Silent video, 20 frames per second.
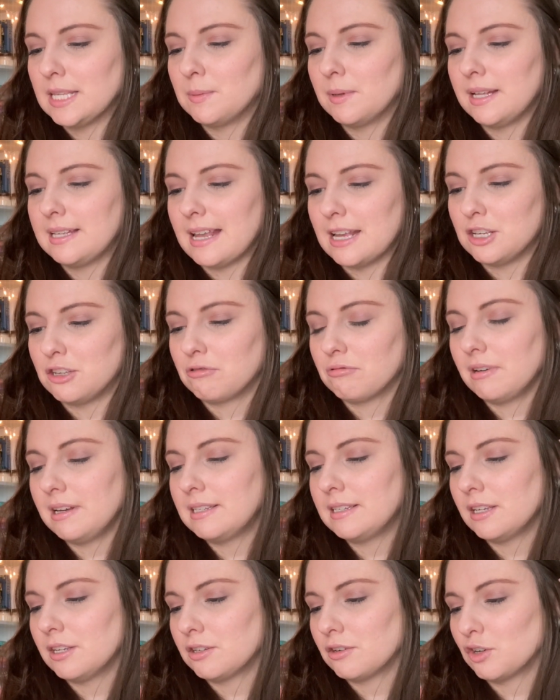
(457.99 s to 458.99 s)
but it says three
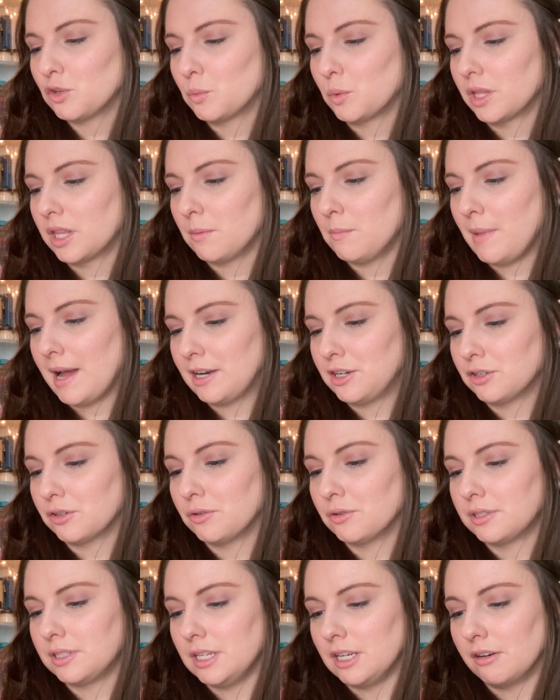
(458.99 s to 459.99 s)
sisters with a
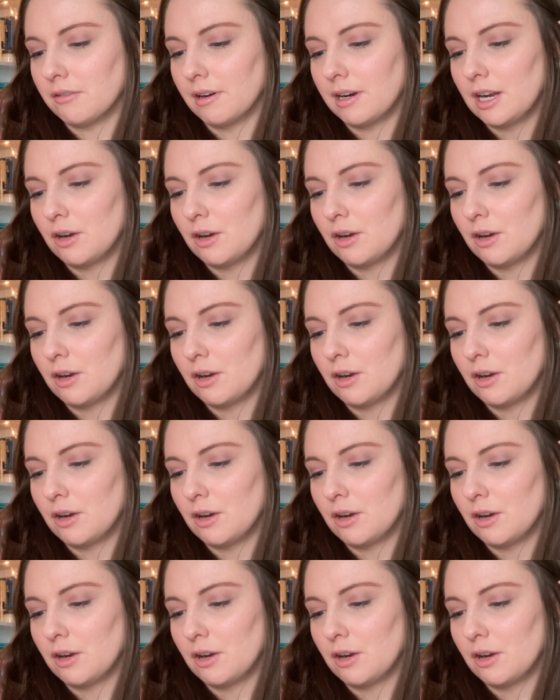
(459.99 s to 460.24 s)
magical secret,